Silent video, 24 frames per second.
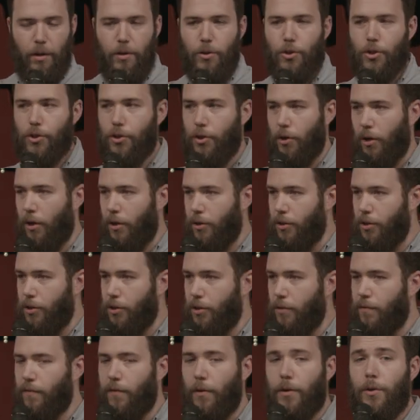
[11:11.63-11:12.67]

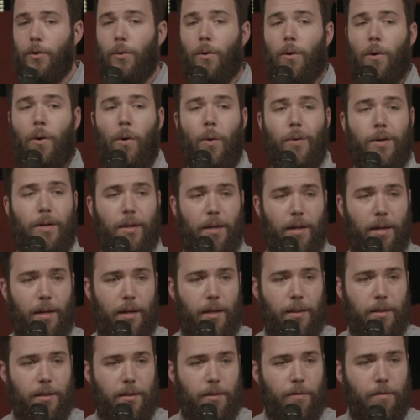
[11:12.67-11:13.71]
church, for your own
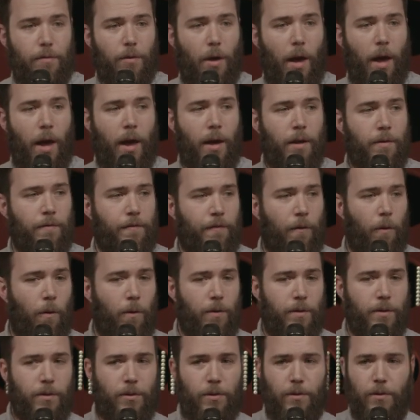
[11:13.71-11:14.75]
needs, and
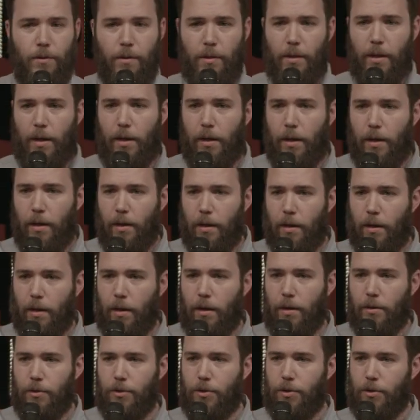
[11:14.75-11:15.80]
for this, the
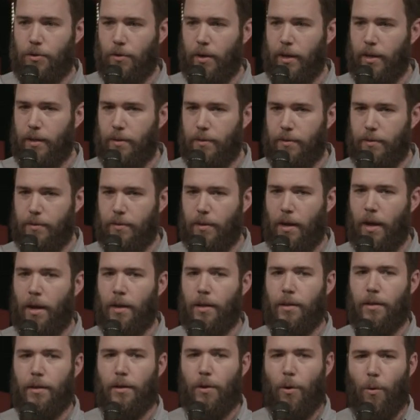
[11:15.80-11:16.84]
strengths
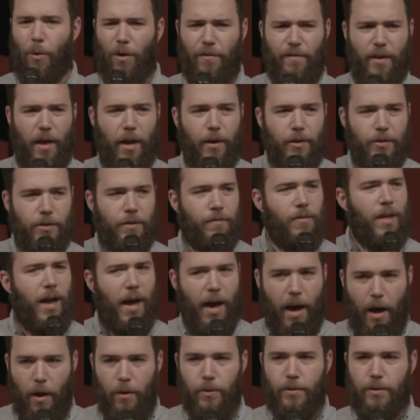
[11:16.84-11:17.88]
and the core values of the
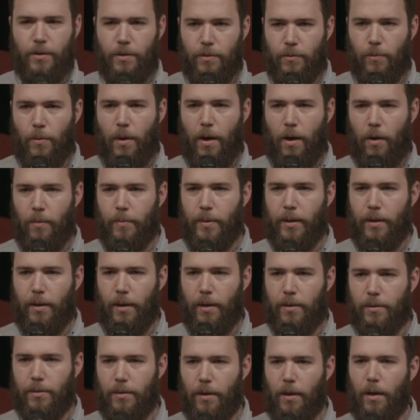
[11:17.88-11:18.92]
house as well,
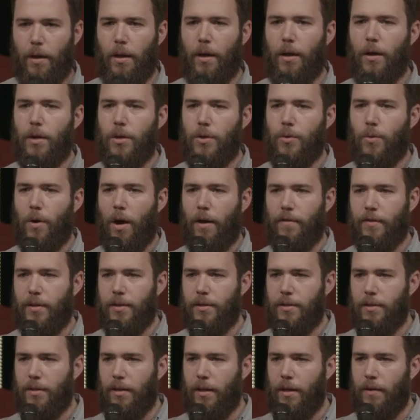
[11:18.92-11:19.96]
because you
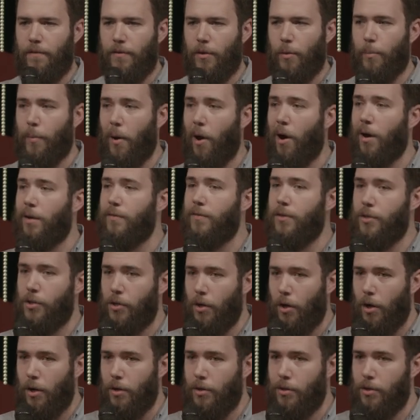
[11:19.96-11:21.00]
obviously, if you're part of a
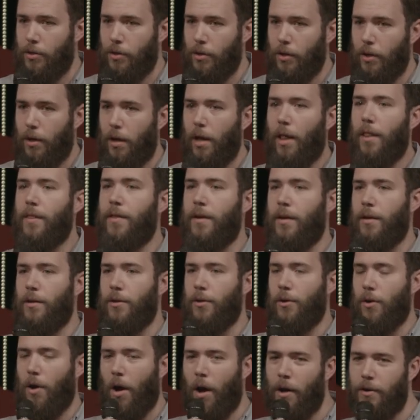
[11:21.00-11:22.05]
church, then
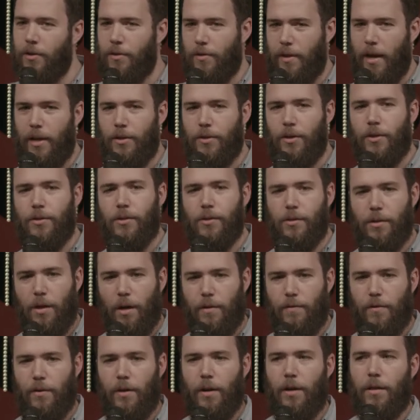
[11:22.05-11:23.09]
you're under that church's
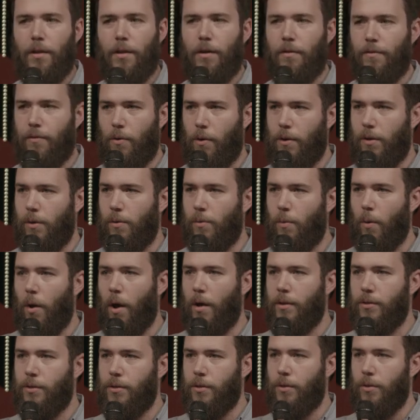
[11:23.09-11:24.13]
covering, and therefore you
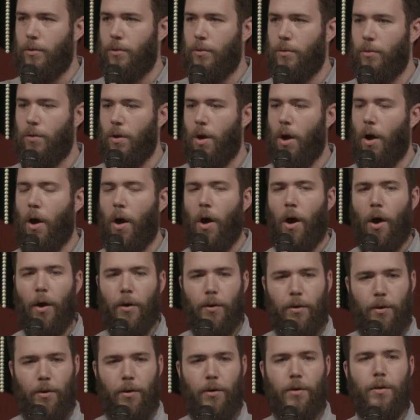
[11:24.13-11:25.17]
want to
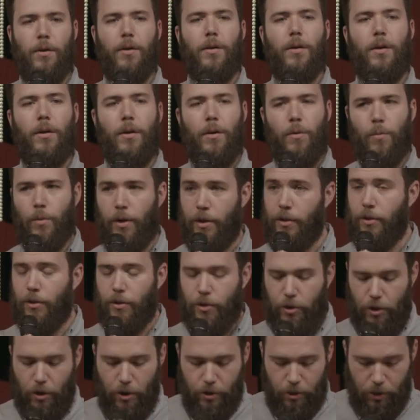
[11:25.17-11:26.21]
honor what your
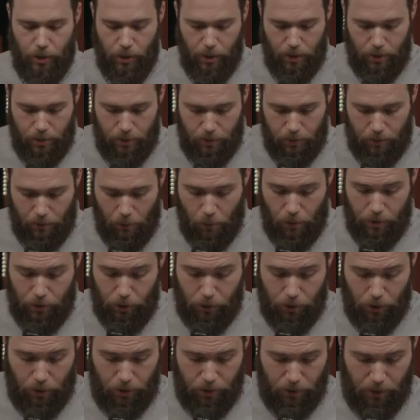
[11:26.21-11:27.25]
church is, what your
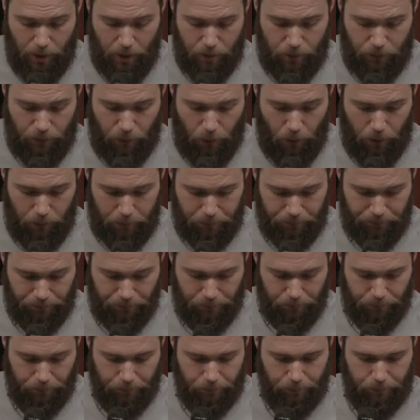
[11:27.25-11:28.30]
church stands for.
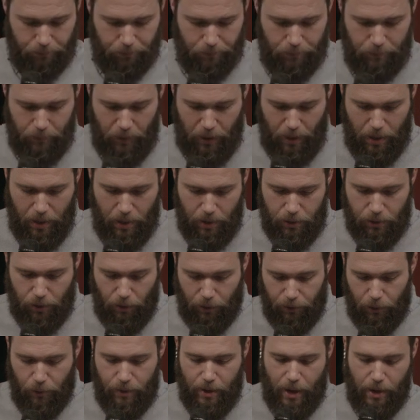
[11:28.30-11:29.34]
So
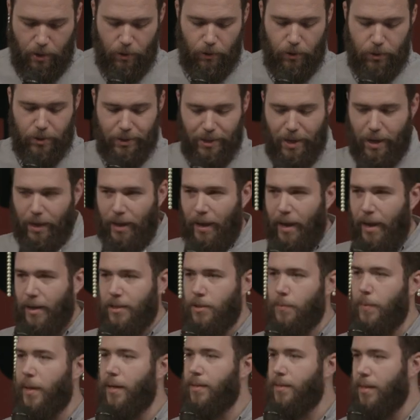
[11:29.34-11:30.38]
through that, you are setting
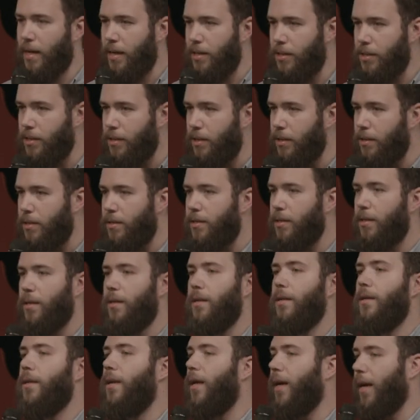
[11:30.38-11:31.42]
expectations.
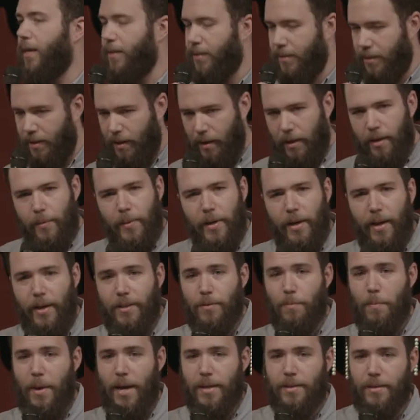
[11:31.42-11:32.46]
Like I said, eliminates
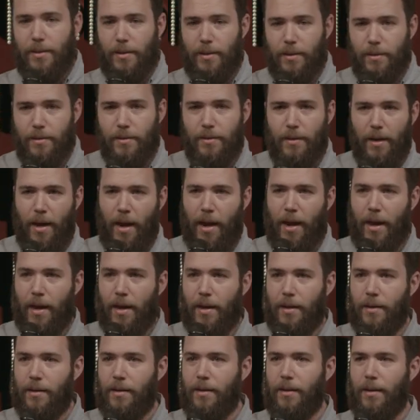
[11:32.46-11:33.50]
messes,
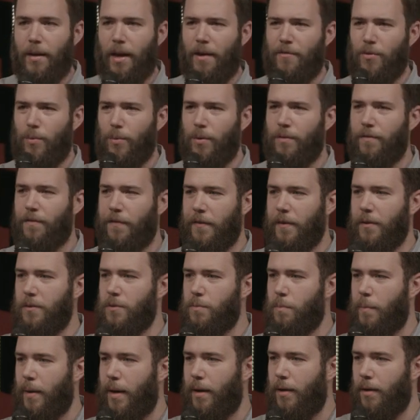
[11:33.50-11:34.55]
and everyone feels
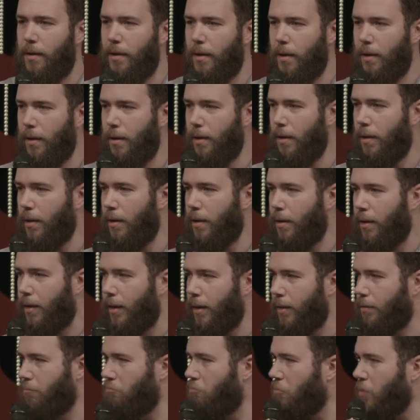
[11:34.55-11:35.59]
better.
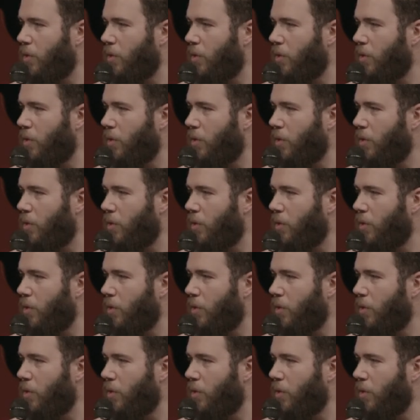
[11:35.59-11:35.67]
Like